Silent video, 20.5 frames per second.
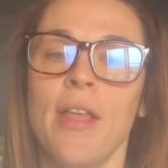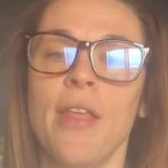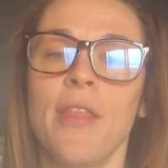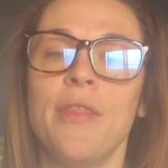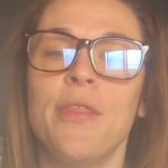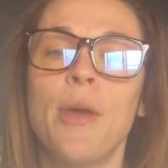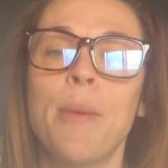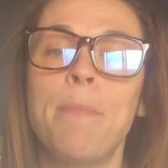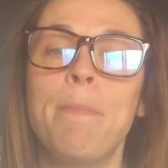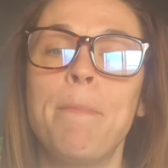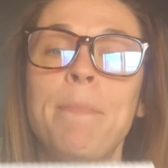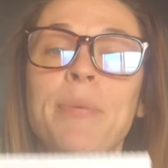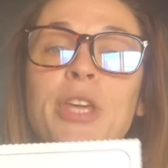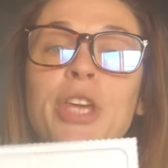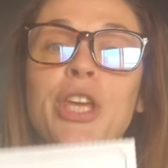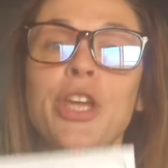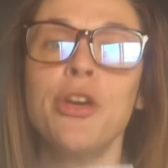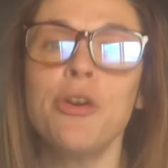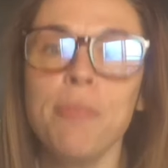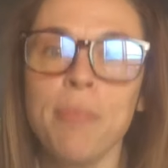The
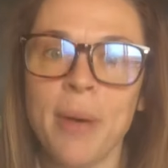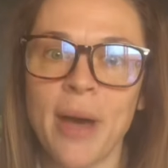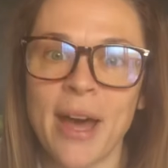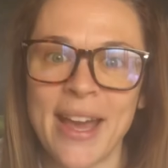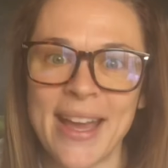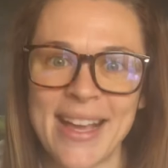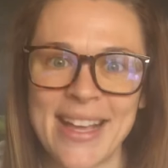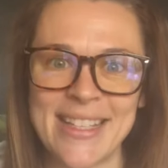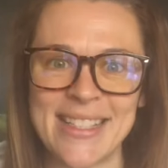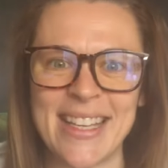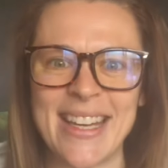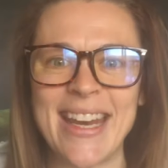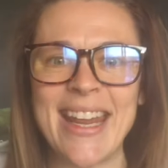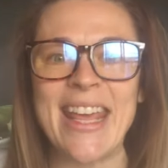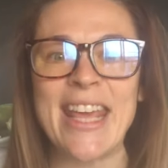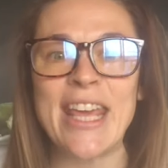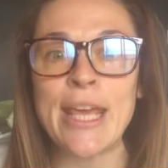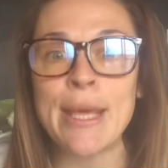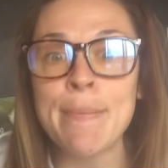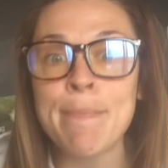pupa is an
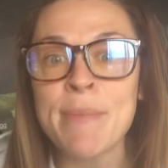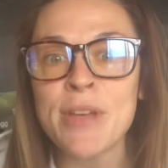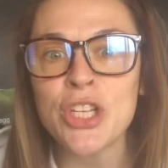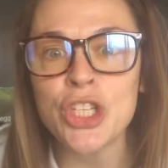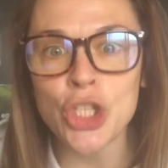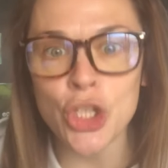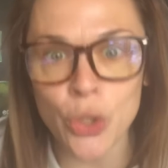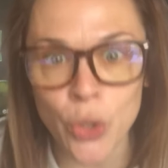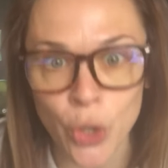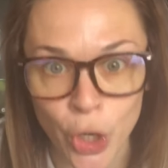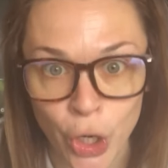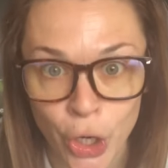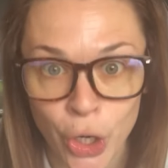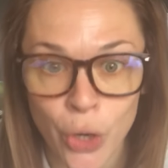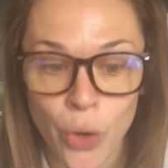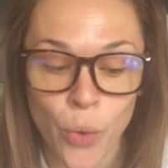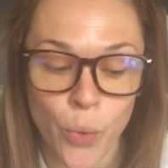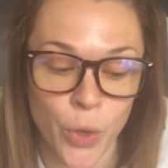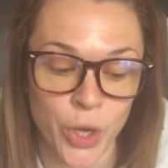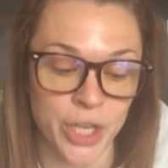
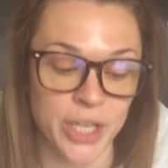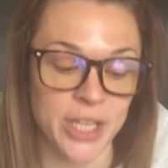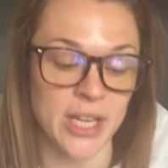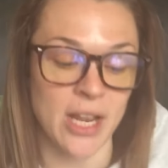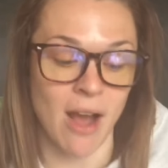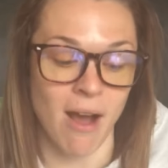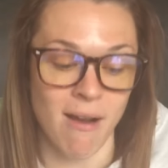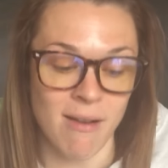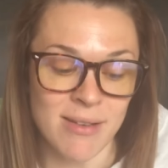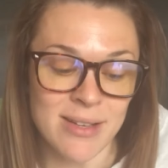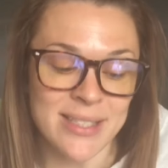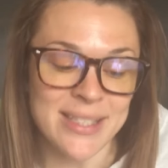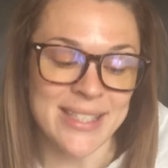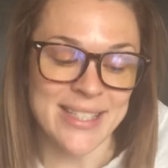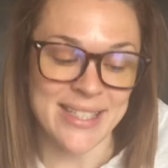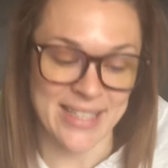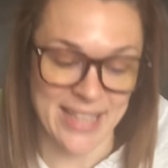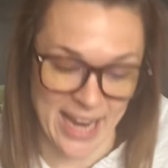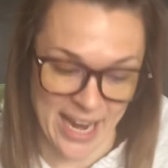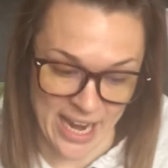immature or young
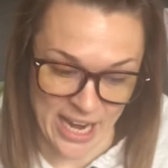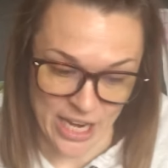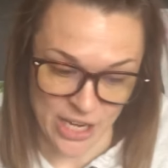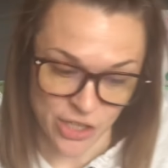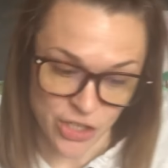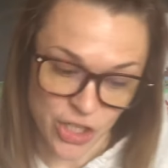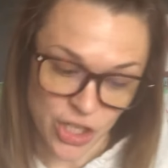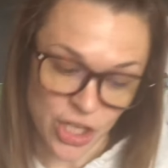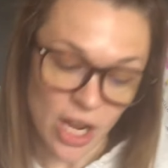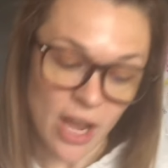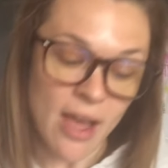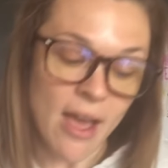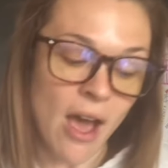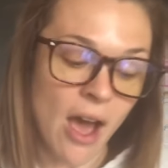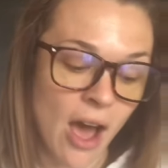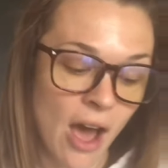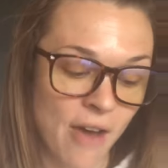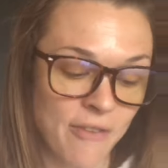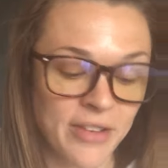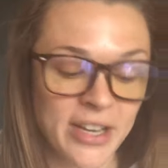stage
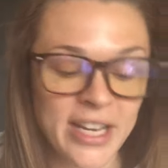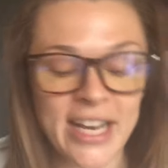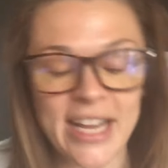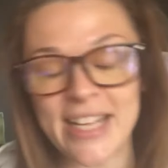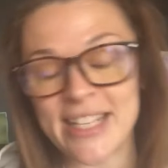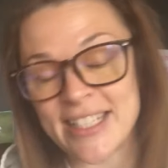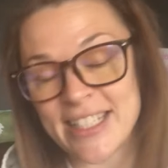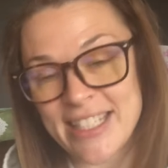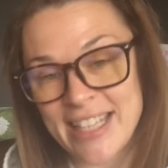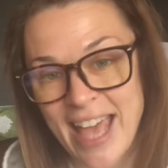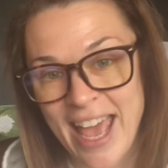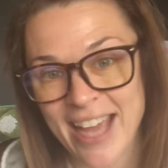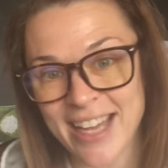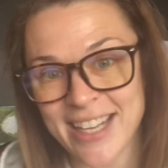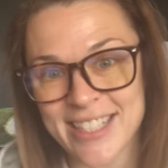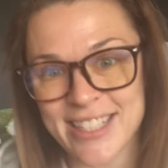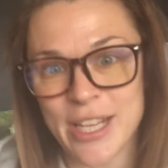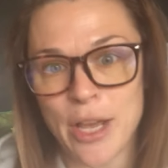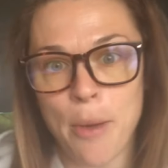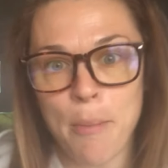of an
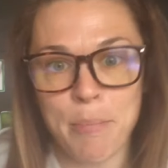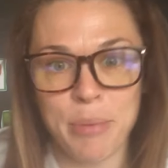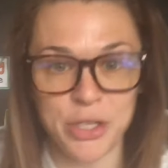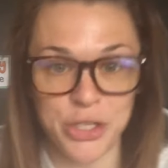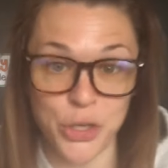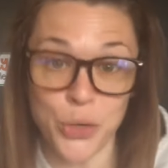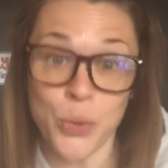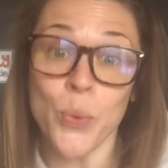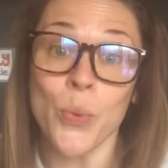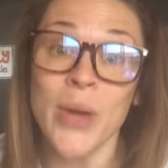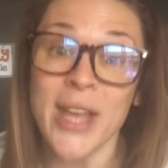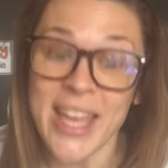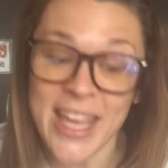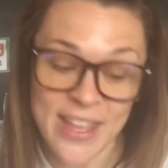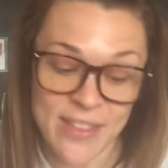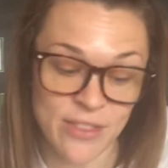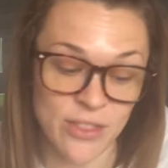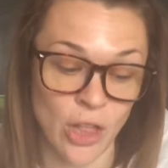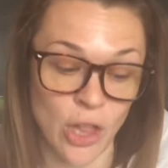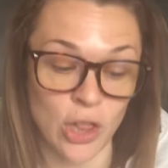insect
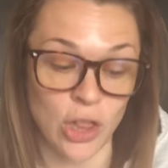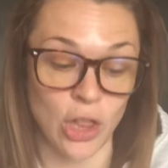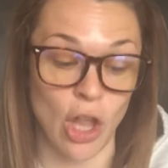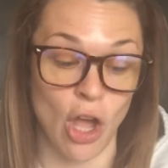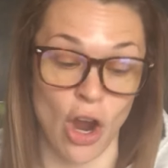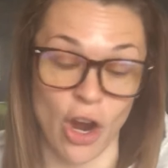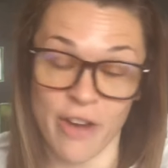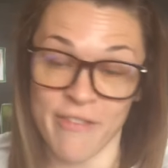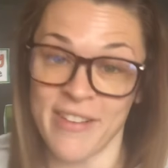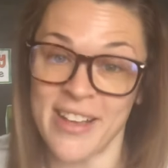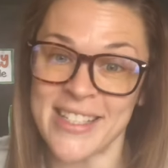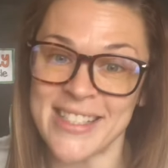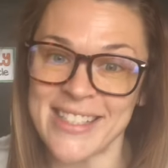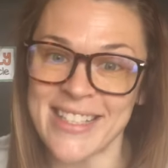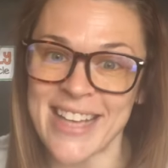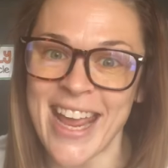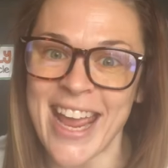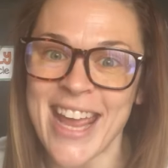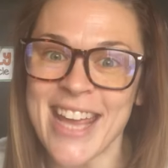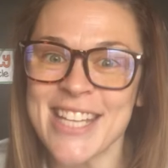between the larva
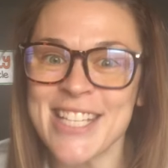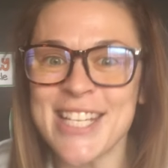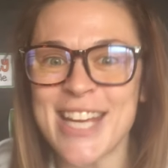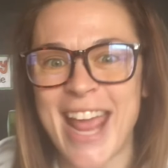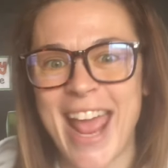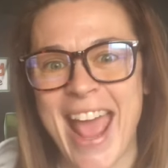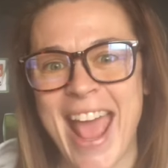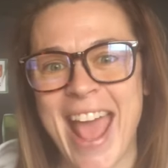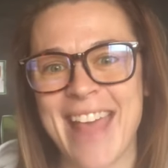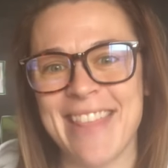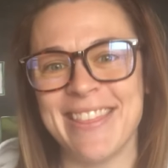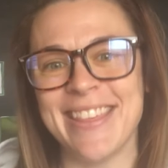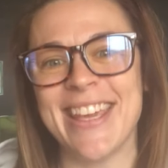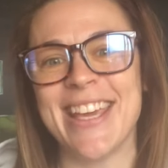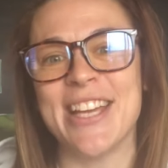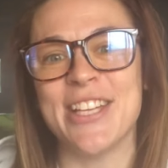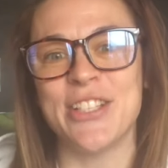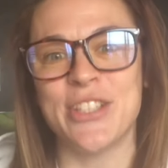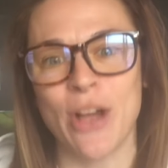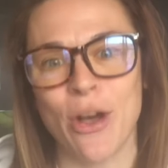stage and
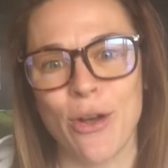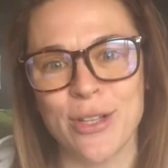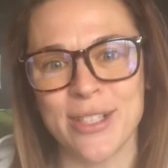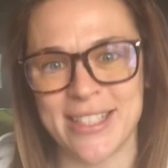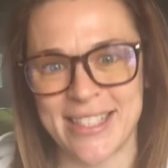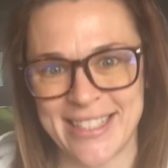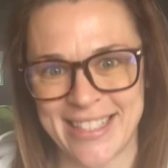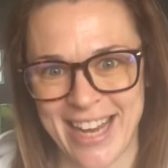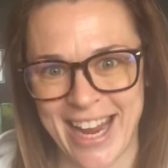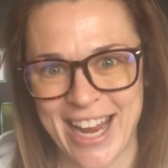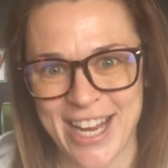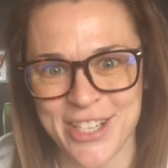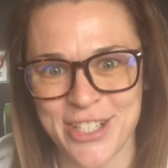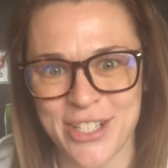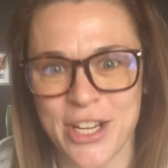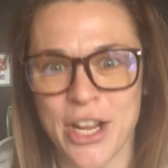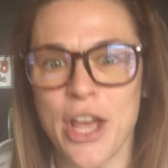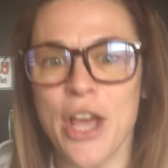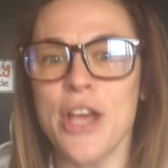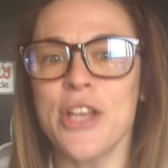the adult
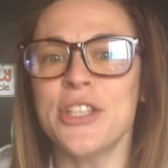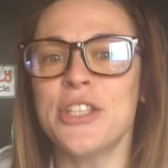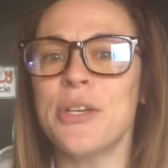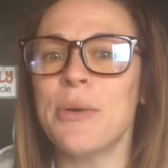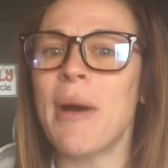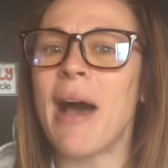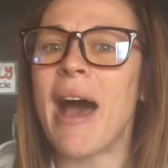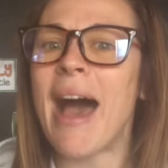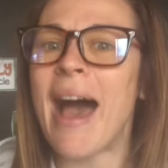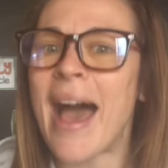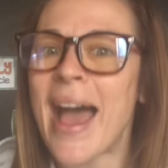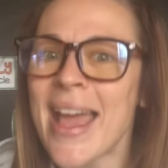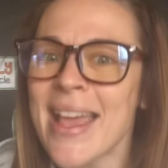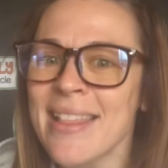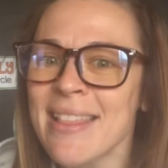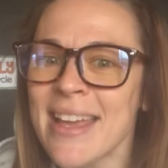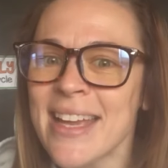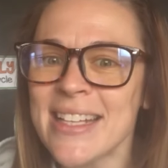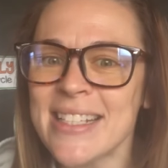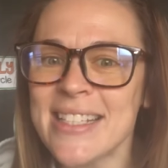stage. So I
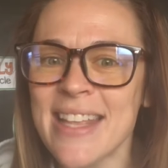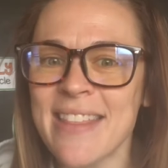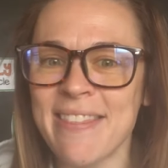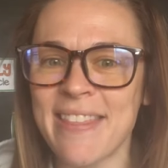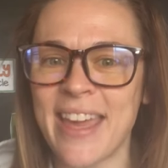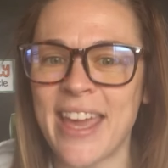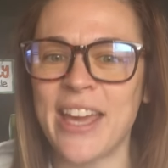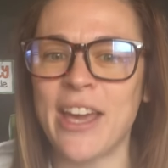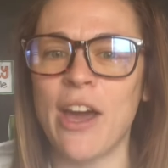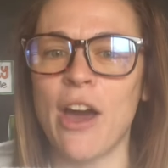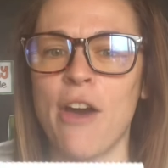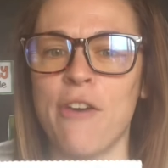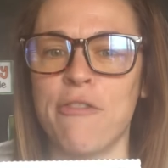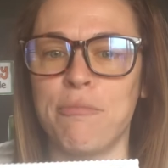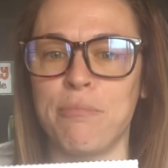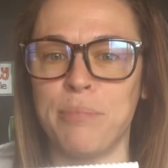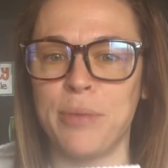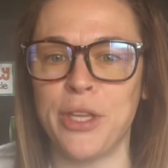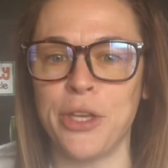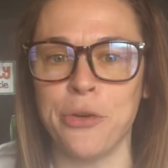like to think
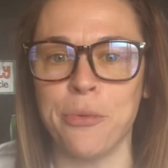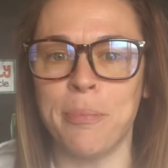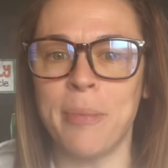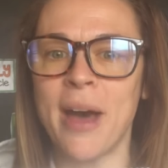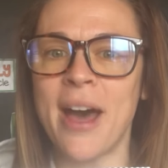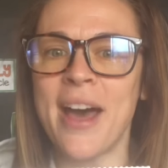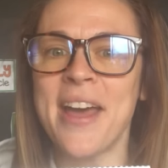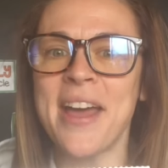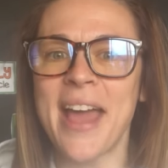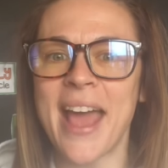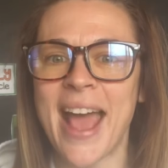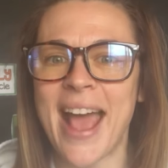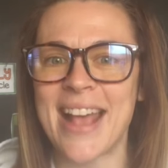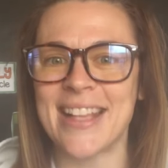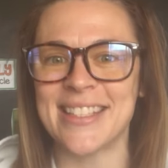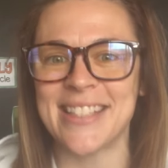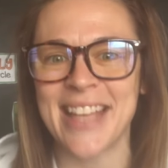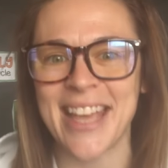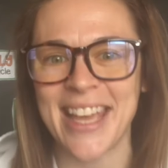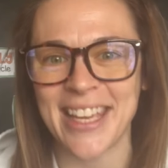of pupa
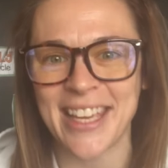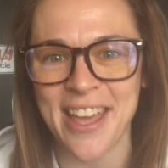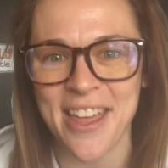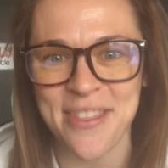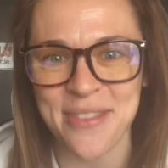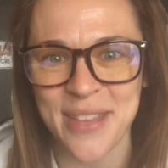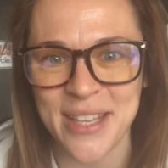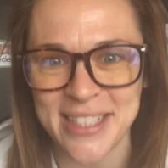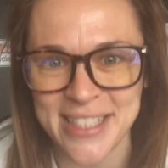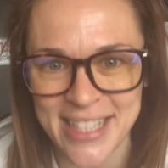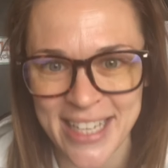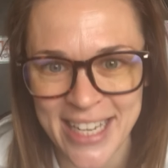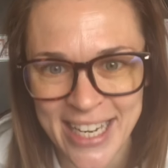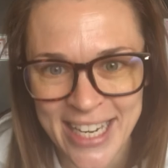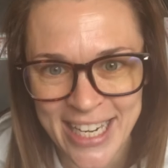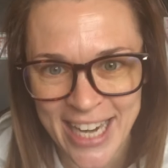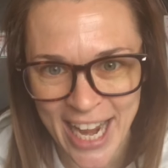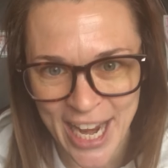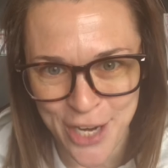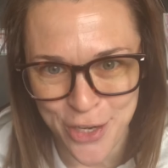as like the
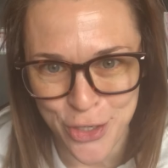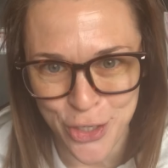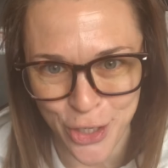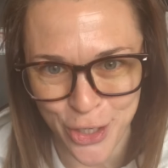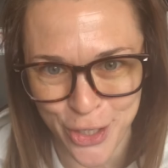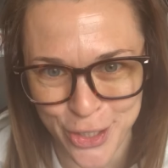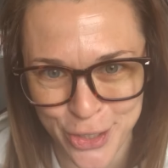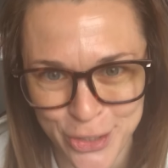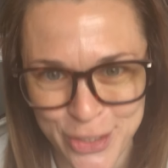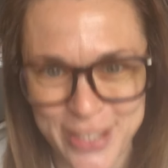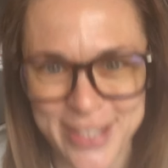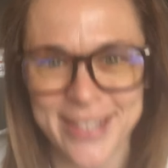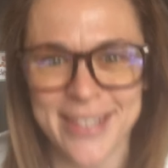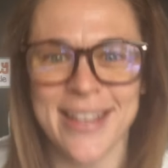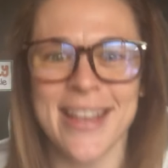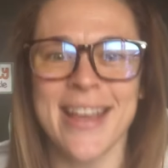teenage years,